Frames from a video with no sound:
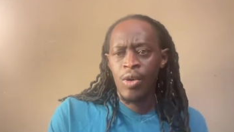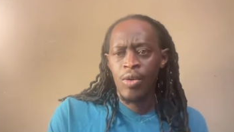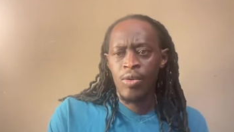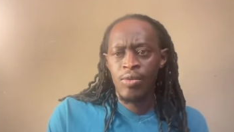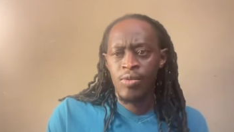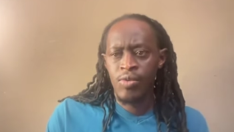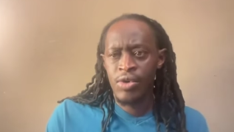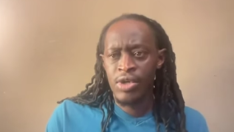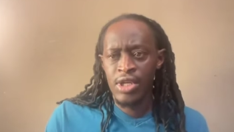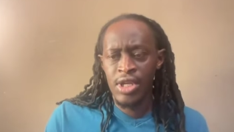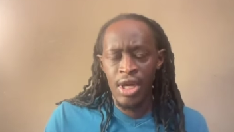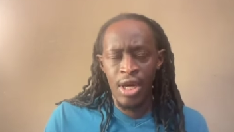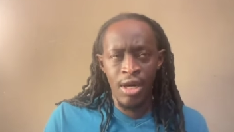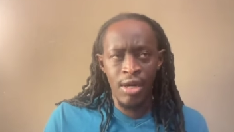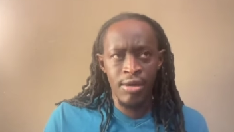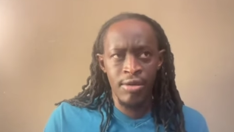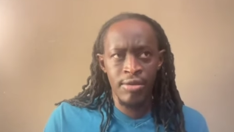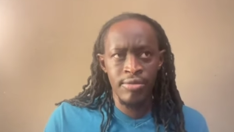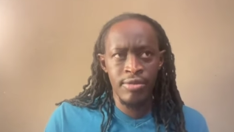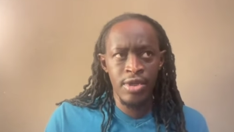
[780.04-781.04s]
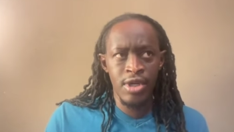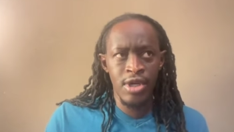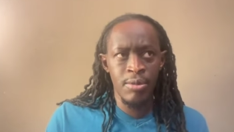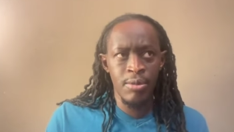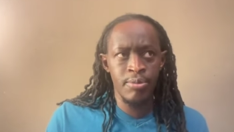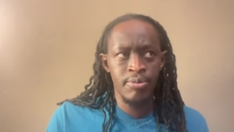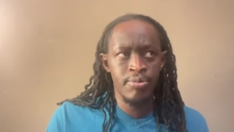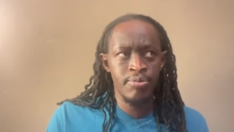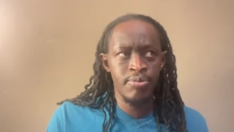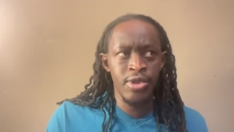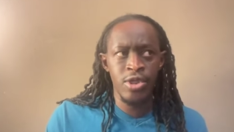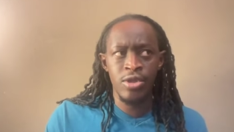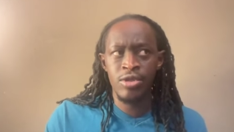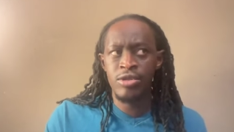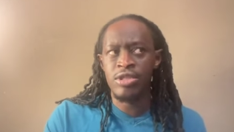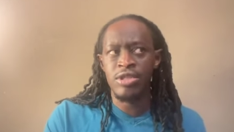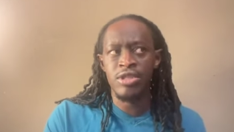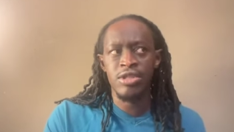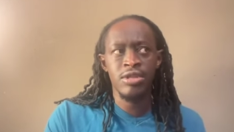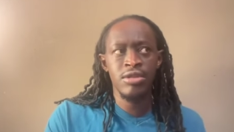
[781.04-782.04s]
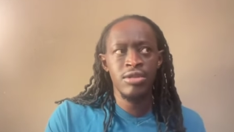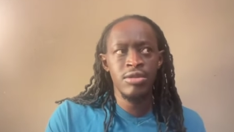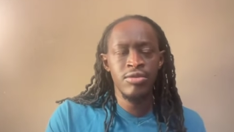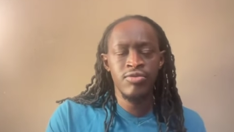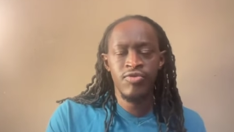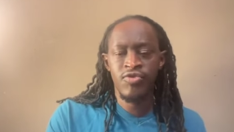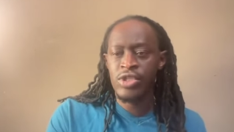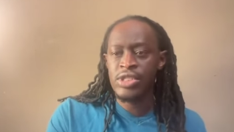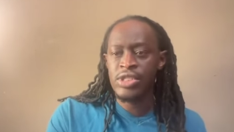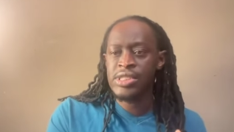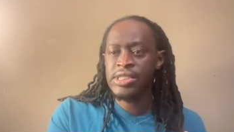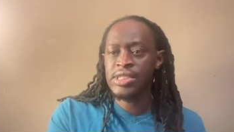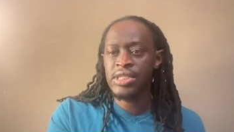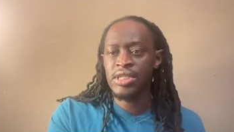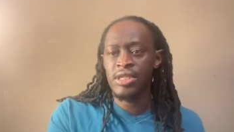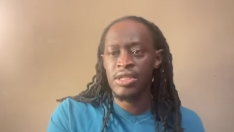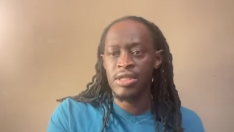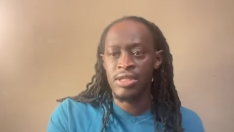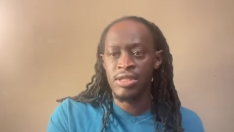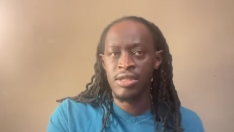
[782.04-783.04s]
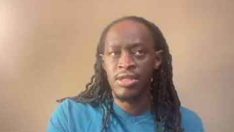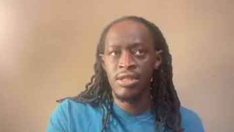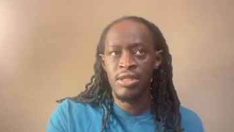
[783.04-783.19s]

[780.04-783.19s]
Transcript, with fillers: rent out a building for a scene,